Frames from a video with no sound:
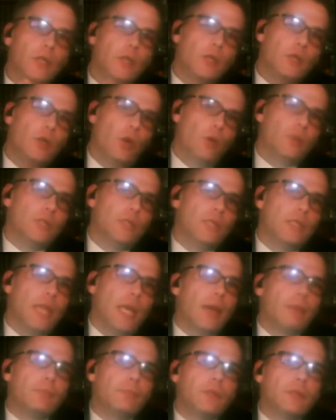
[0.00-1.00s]
Like
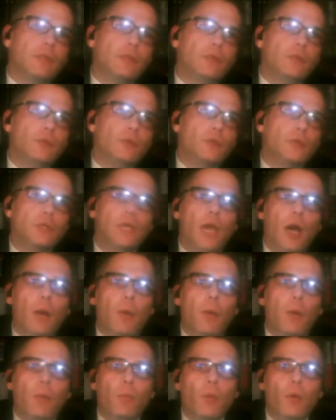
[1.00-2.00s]
concept, you can
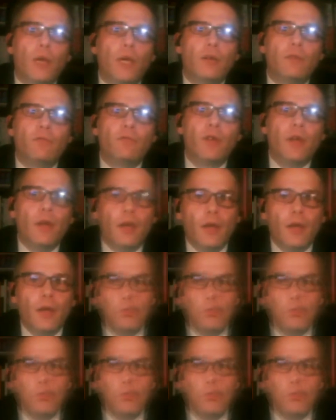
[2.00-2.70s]
come up with